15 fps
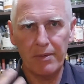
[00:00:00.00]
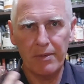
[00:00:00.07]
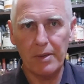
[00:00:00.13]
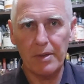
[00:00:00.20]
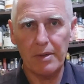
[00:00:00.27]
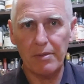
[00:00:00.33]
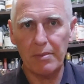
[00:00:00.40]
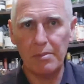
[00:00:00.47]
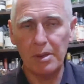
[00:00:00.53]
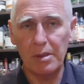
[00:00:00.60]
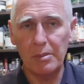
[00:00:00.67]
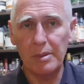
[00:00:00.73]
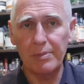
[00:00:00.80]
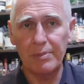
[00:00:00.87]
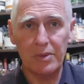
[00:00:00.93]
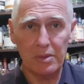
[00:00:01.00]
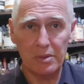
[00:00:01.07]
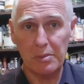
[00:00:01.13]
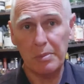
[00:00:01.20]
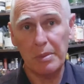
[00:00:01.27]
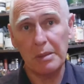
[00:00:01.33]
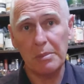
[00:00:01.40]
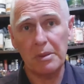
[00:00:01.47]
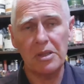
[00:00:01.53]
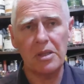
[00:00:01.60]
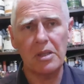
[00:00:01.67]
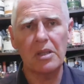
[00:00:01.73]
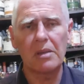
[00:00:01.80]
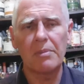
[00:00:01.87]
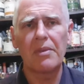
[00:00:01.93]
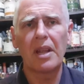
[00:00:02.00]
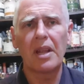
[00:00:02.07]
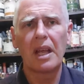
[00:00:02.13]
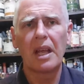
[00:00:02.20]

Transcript: ferry from Melbourne, or better be Geelong,